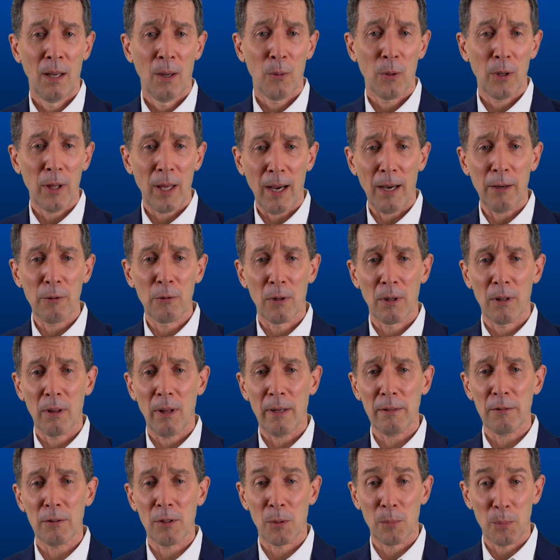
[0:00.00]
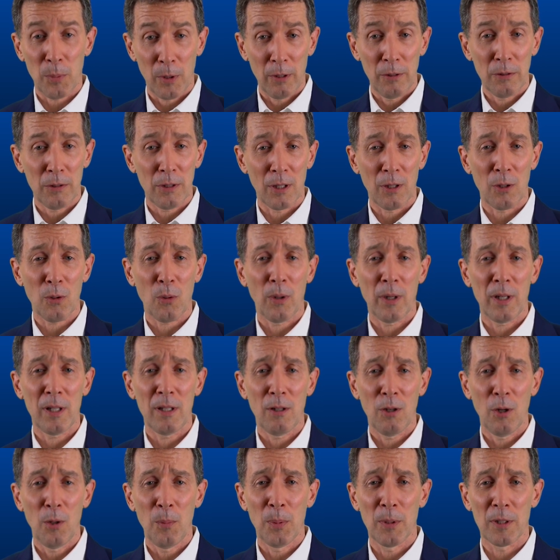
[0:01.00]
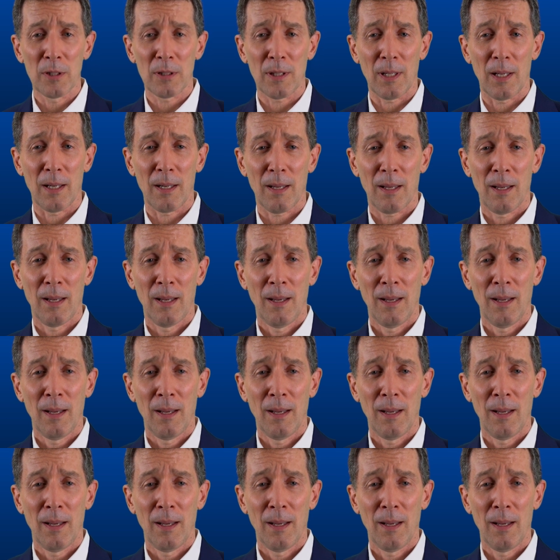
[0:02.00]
with hydroelectric producing 22%.